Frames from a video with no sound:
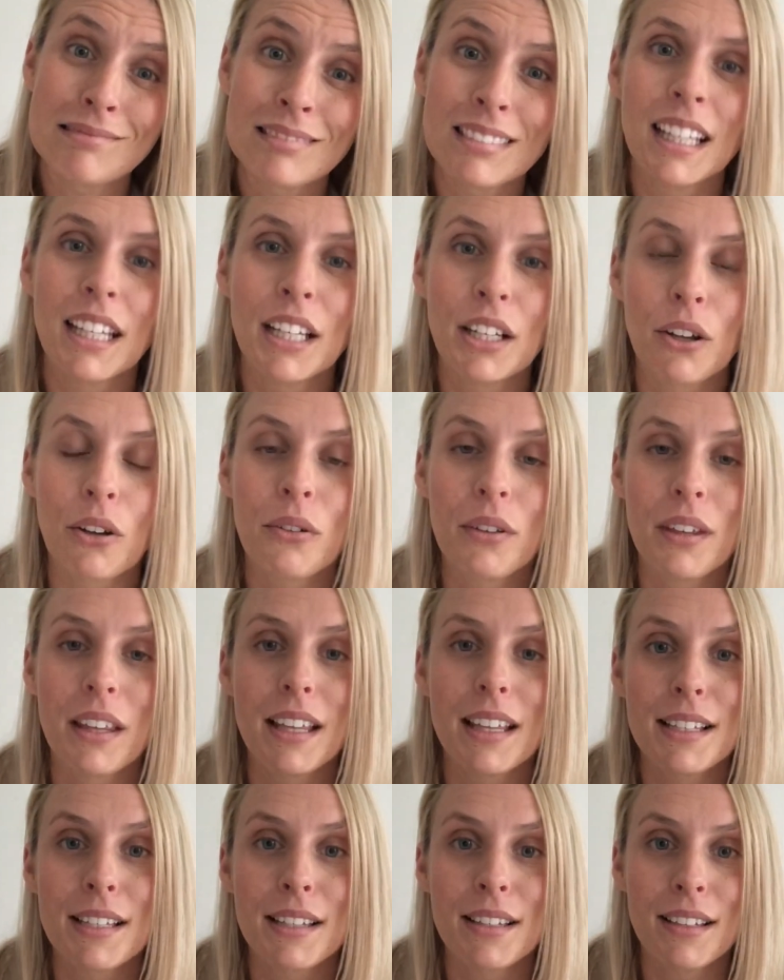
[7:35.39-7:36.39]
you're
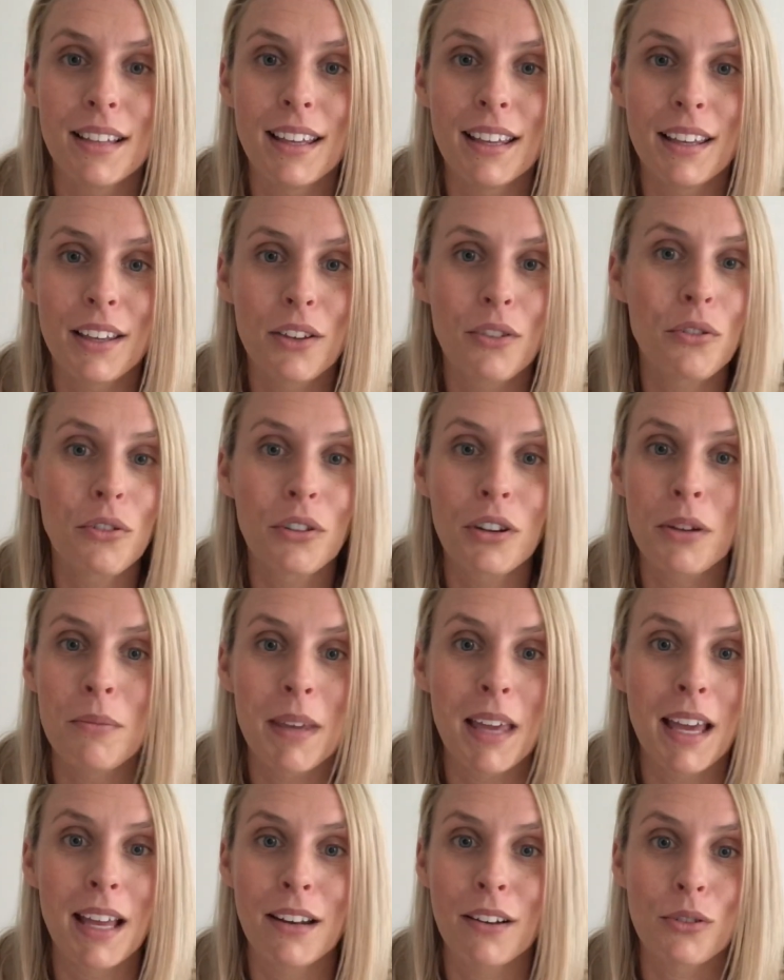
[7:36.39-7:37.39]
not going to be
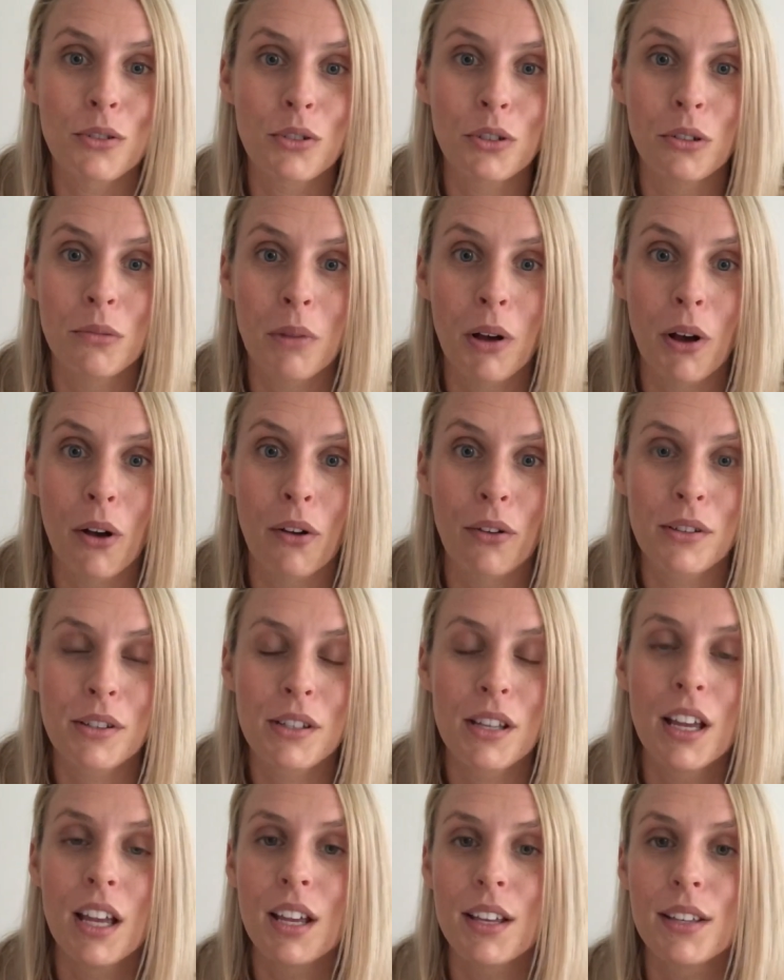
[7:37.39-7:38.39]
getting those top marks.
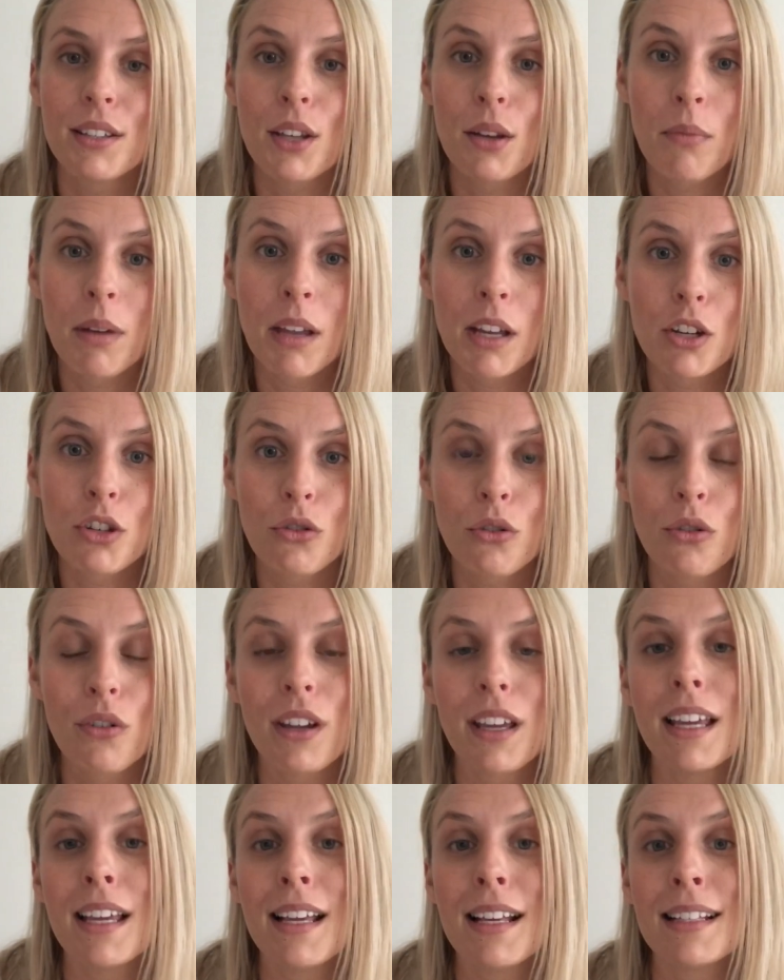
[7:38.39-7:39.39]
So make sure it
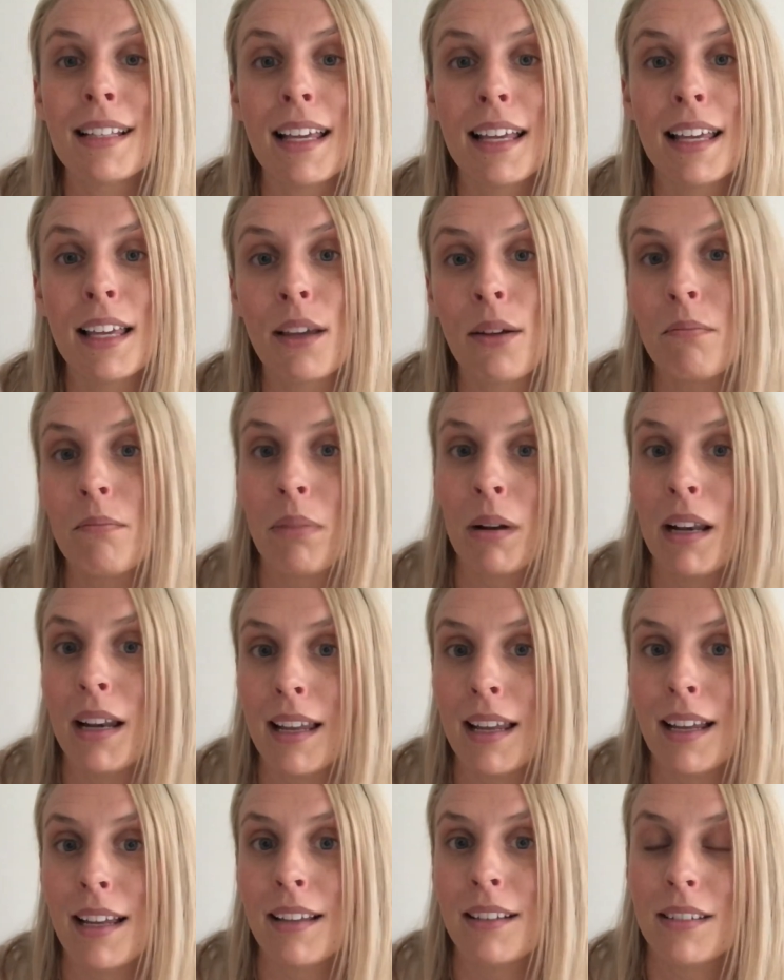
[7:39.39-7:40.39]
is a
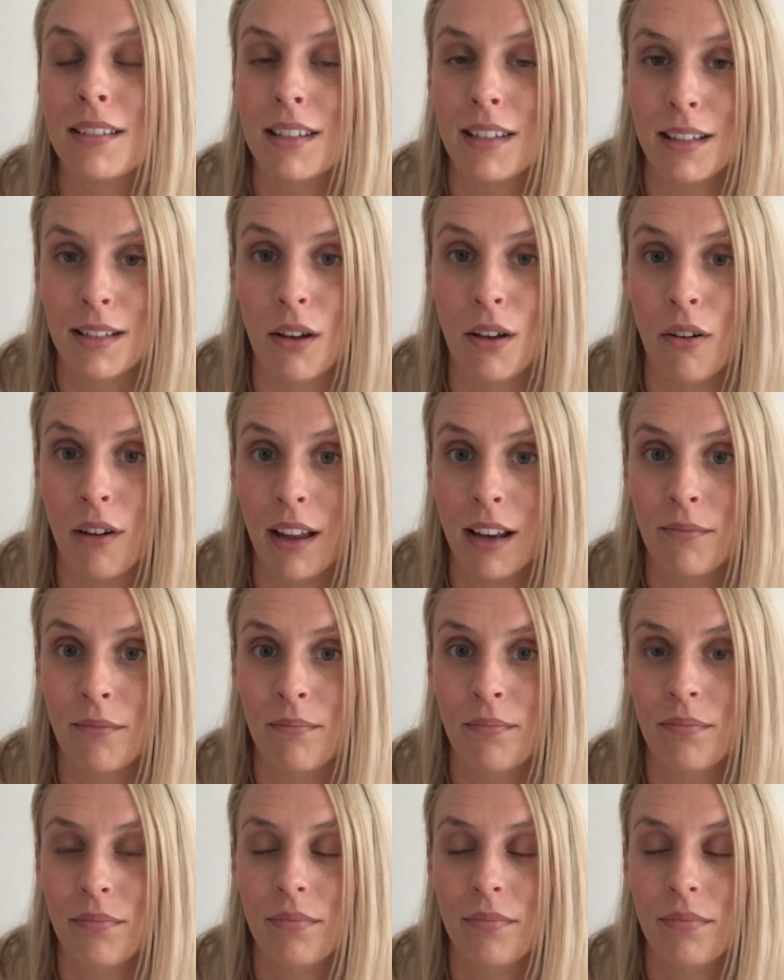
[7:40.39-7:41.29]
complete design.